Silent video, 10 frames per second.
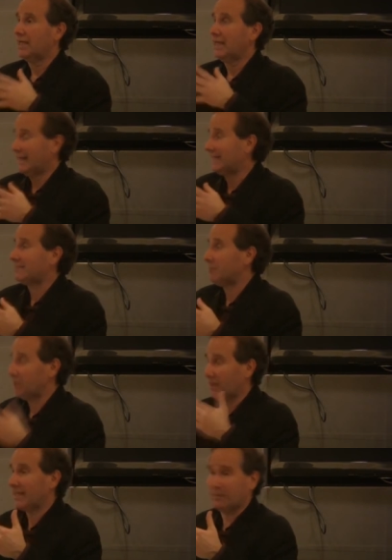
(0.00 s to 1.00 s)
And that's something
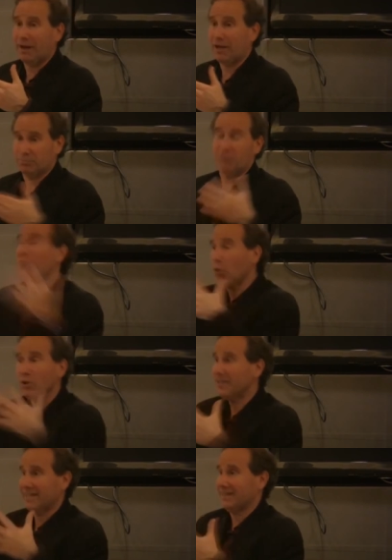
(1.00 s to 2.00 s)
to think about before
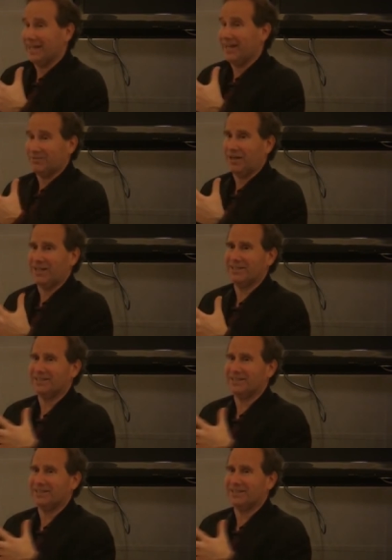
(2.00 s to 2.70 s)
you get there, right?